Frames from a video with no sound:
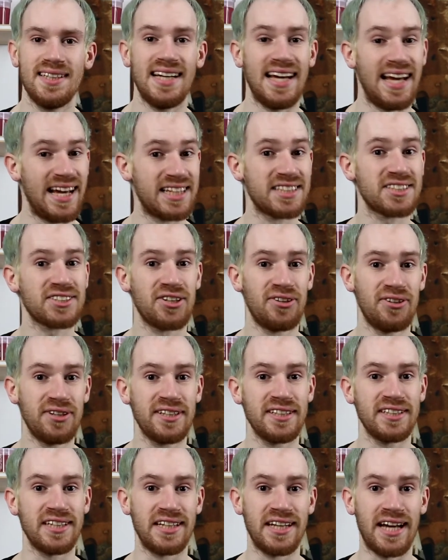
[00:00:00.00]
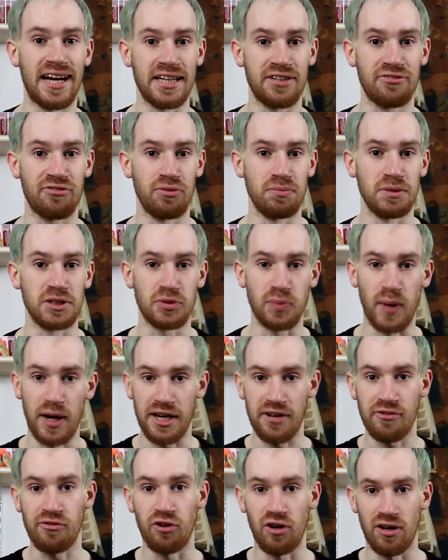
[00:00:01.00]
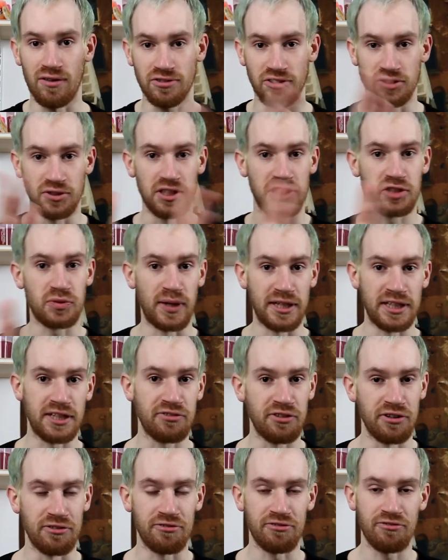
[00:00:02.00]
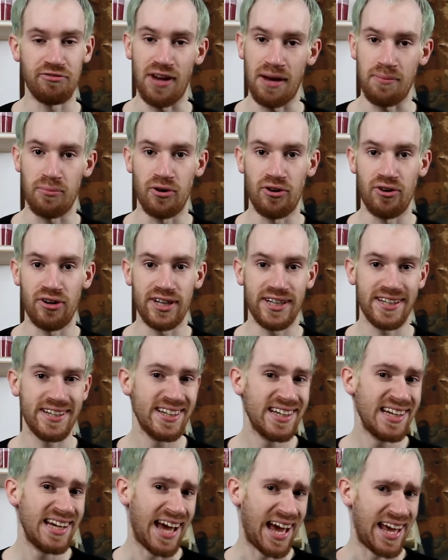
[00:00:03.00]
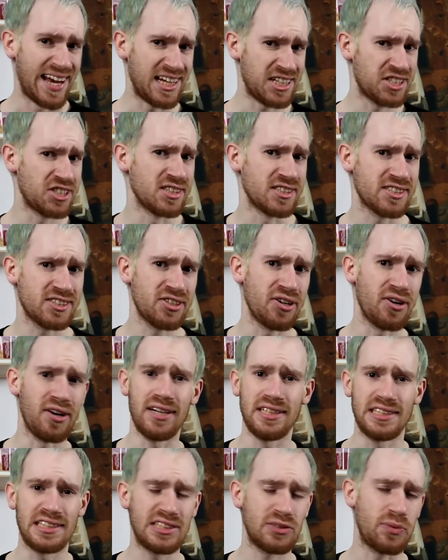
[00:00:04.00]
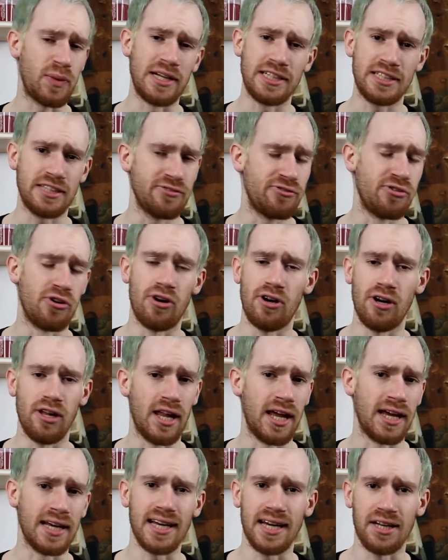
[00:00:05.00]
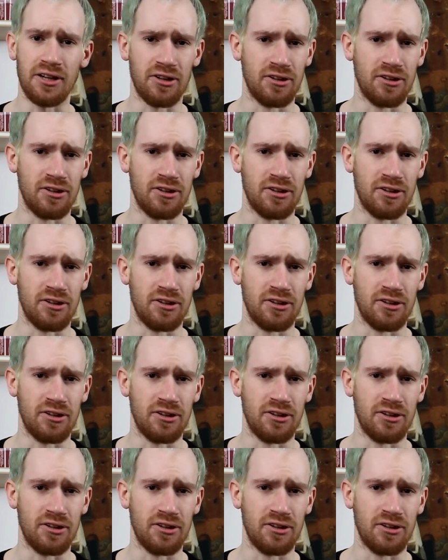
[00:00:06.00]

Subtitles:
It is currently the night from the 24th to the 25th February, And I just turned 24 like, I don't